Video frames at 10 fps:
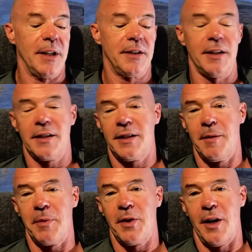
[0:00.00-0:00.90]
my
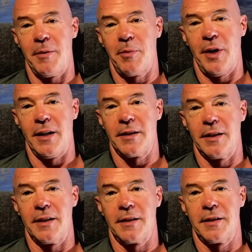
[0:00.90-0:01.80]
6-step thought
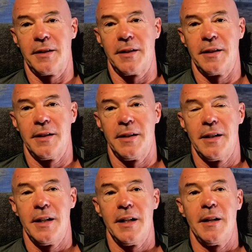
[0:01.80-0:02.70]
process.
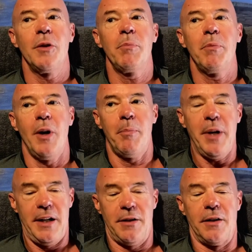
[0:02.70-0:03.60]
When you're a
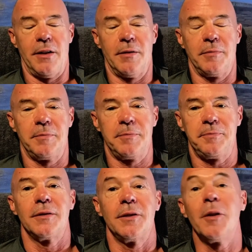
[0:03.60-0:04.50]
painter,
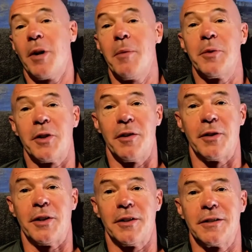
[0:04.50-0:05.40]
you're a problem
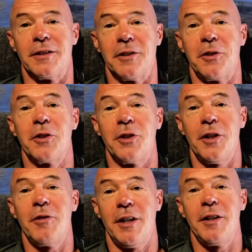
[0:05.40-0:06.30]
solver. You're
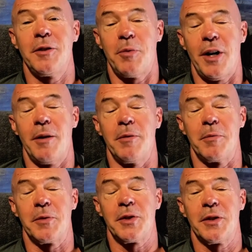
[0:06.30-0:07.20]
going to run into
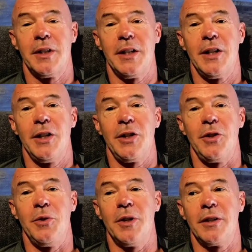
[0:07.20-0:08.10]
problems.
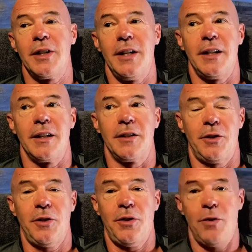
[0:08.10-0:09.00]
You are taking
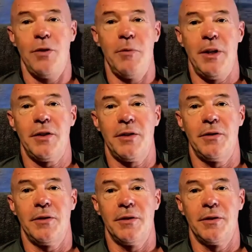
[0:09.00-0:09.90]
a
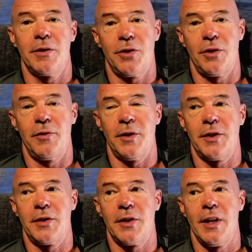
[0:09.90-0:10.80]
two-dimensional
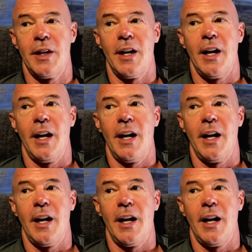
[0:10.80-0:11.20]
surface